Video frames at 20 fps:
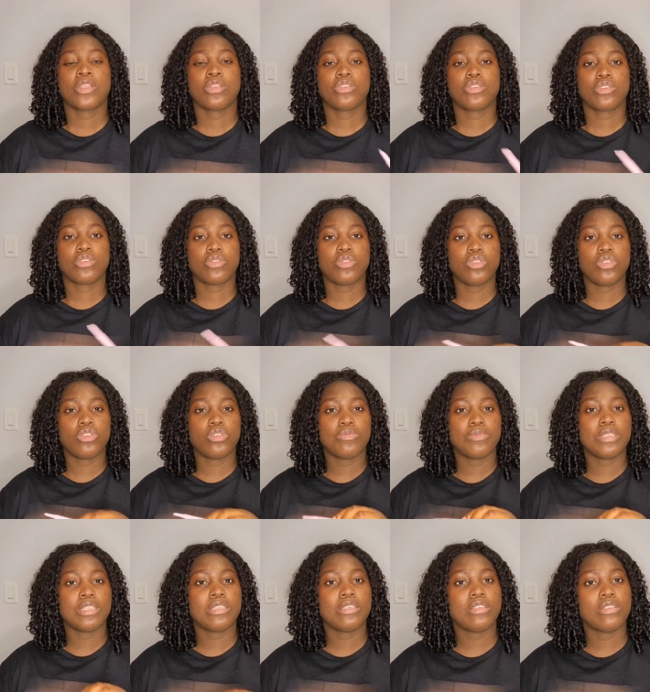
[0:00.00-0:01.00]
So you're going to
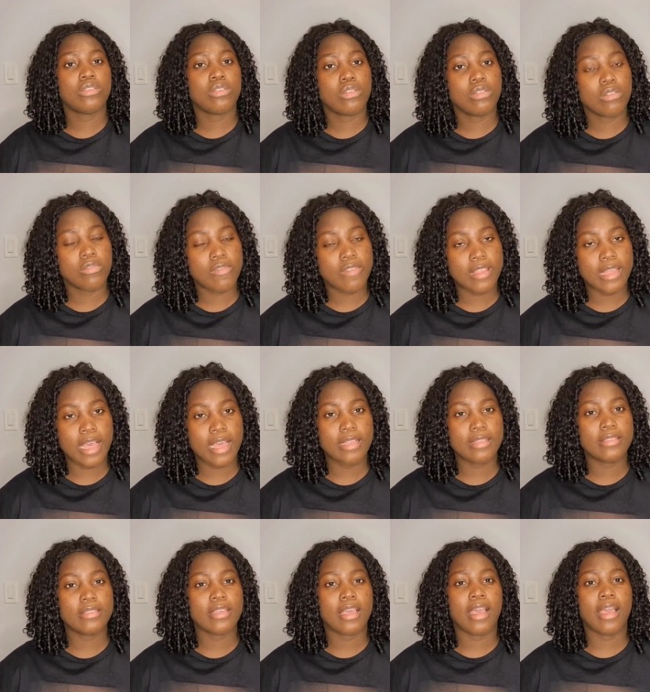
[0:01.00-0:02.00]
be needing all of
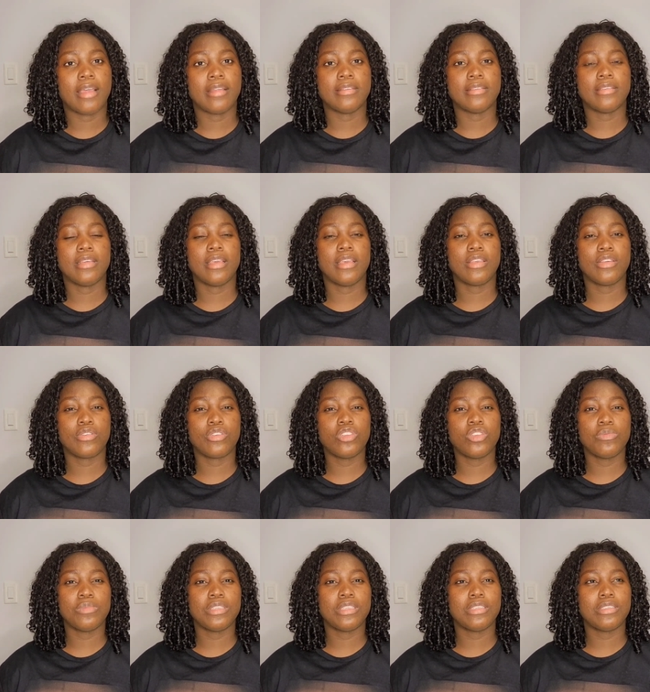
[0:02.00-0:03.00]
that, and you're going
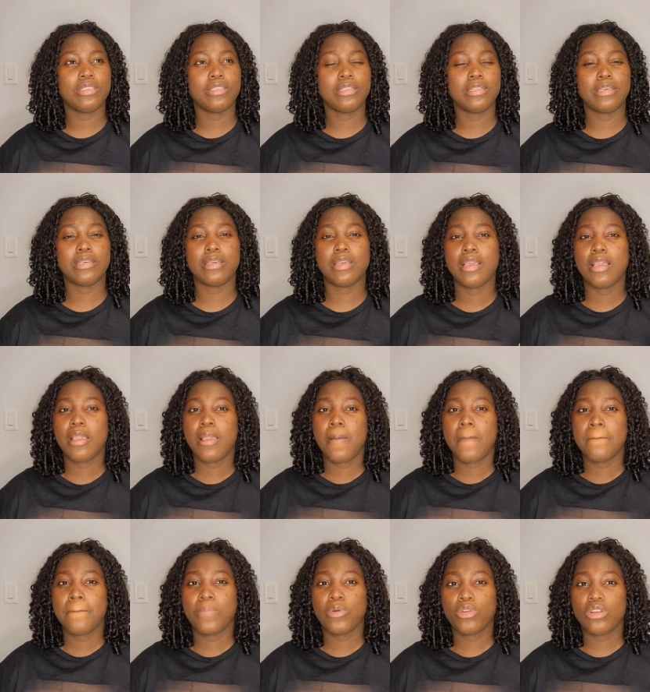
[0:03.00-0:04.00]
to be needing a
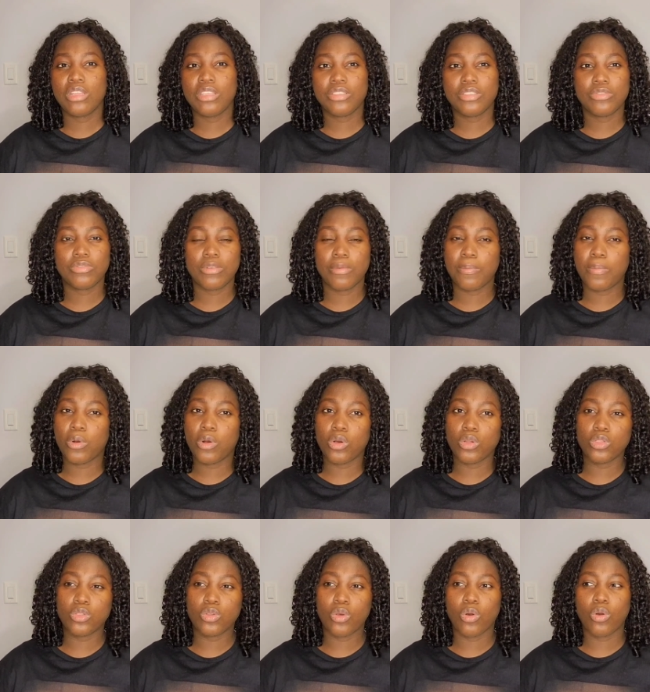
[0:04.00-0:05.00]
police
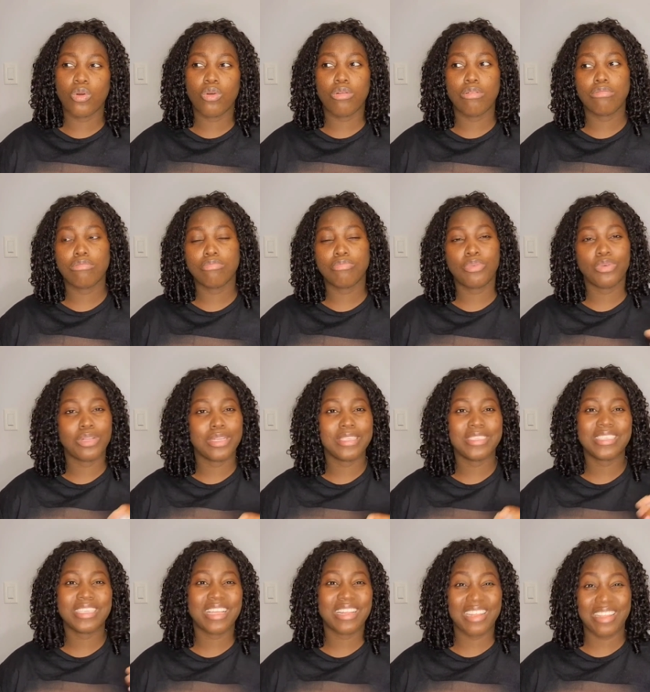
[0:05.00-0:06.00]
report or
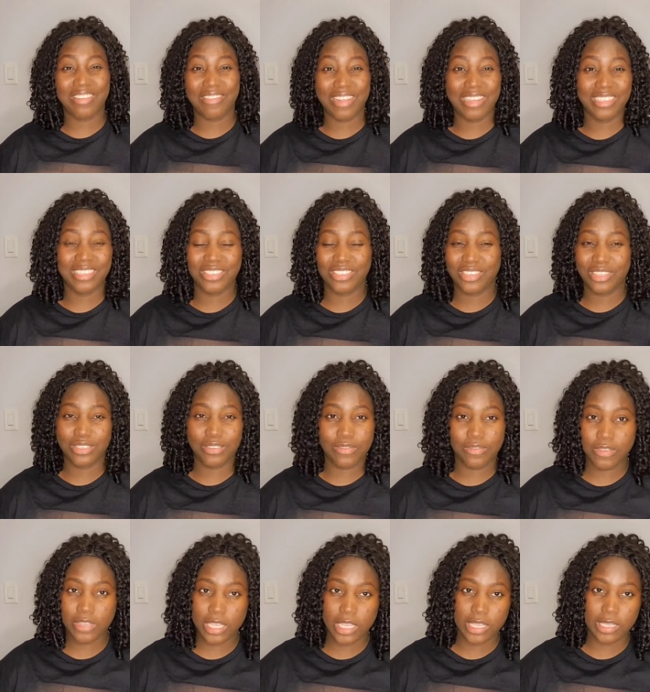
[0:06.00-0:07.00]
police clearance
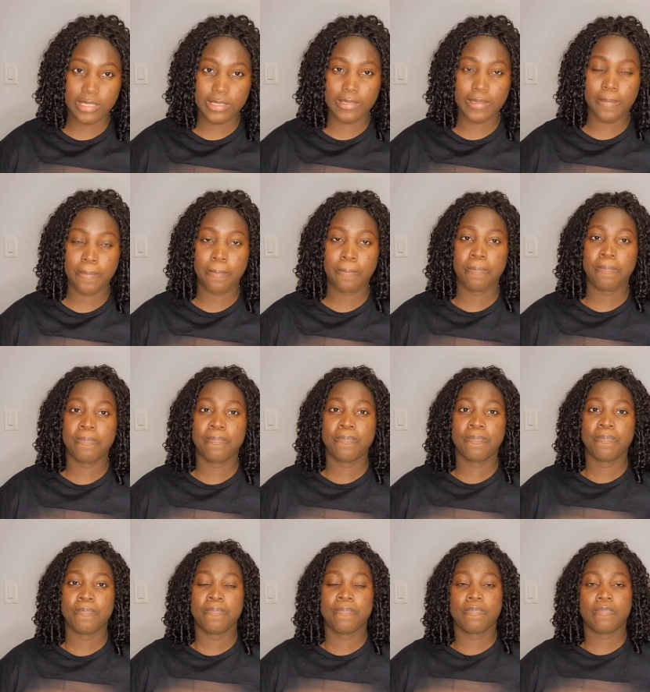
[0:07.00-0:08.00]
certificate.
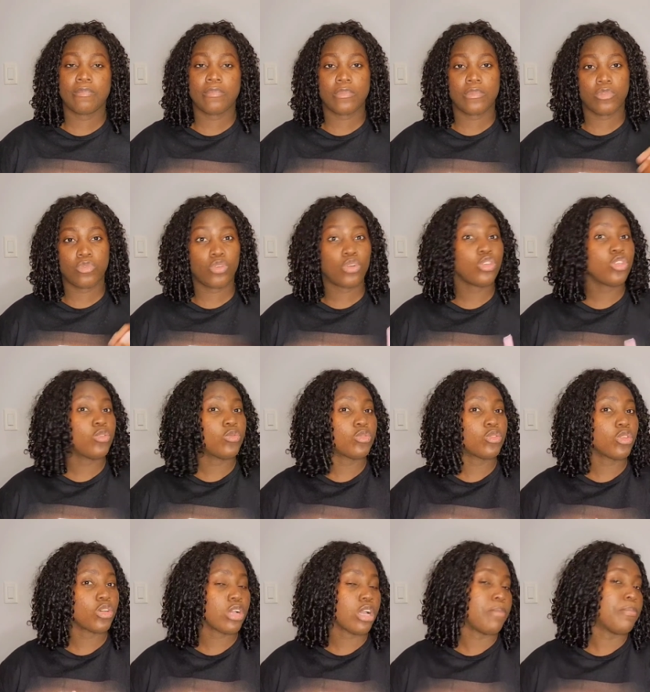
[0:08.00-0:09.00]
We're going to
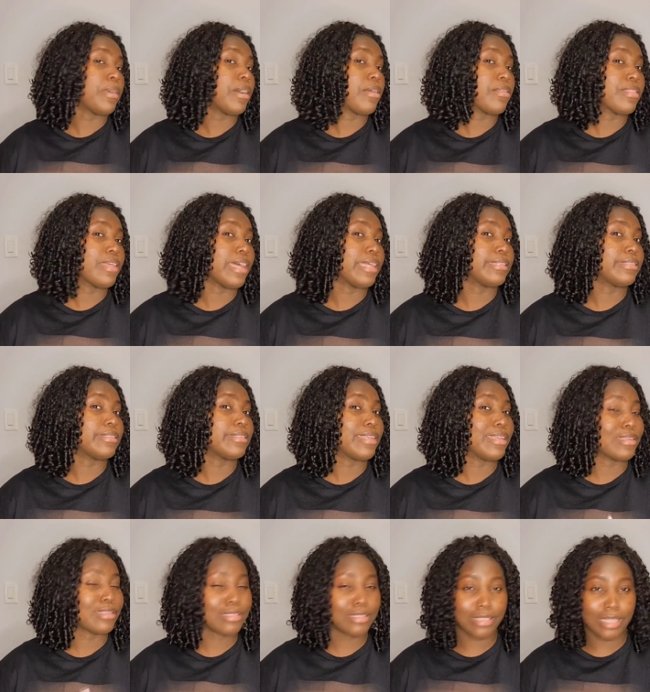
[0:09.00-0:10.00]
talk about that
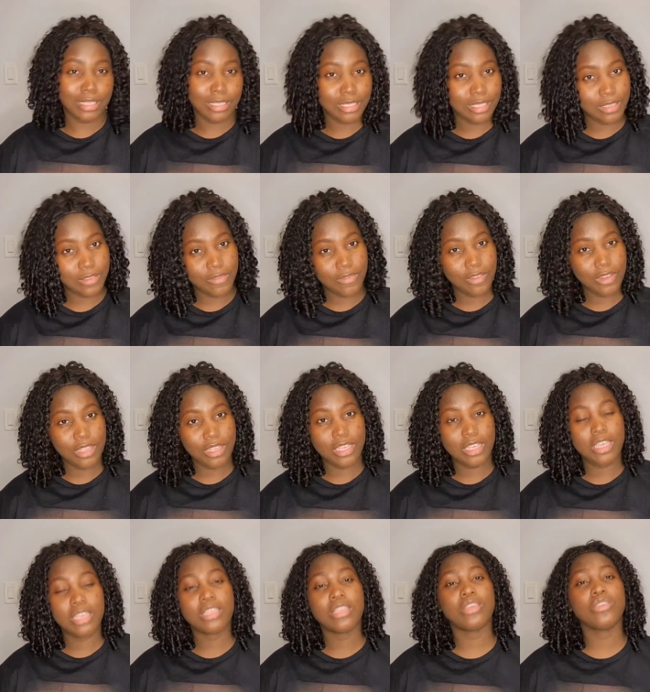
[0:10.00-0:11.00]

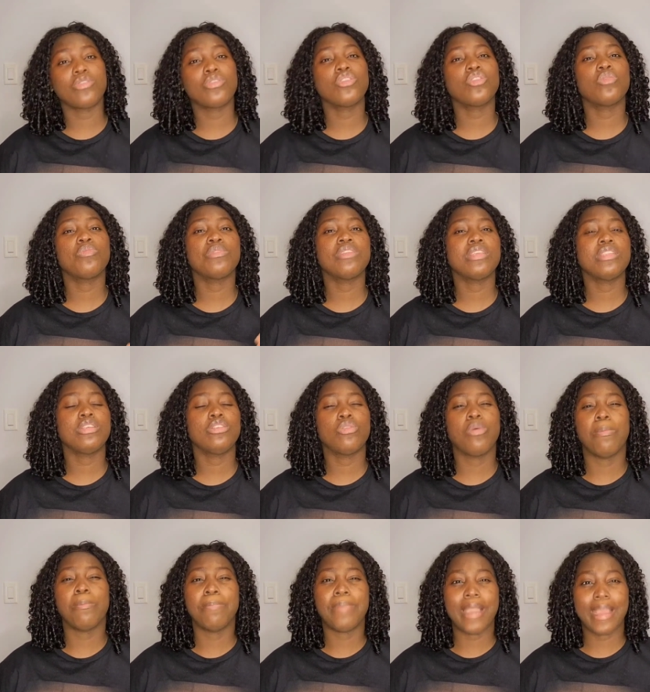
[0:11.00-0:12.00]
extensively. Then you're going to be needing
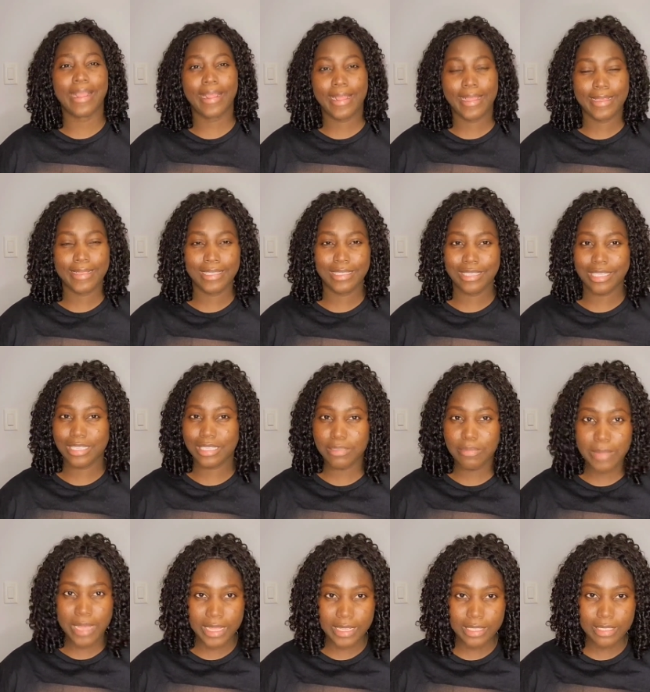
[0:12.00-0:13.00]
your bank
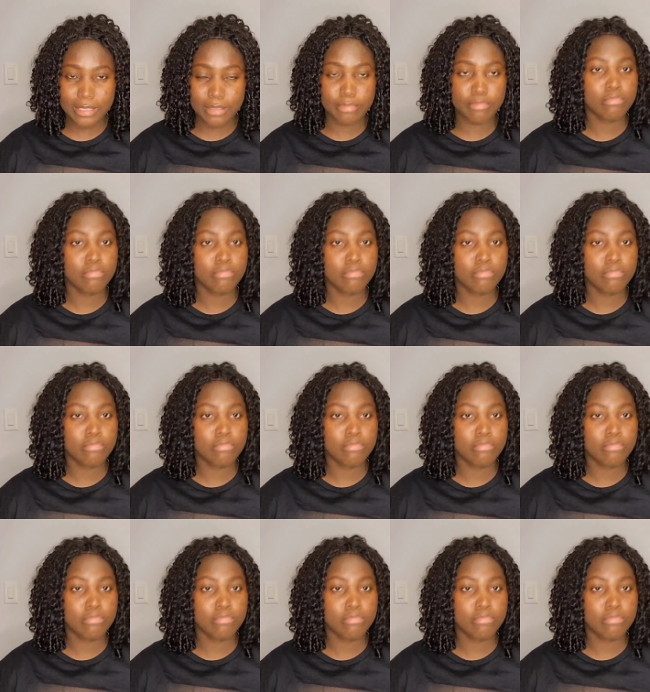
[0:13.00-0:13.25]
statement.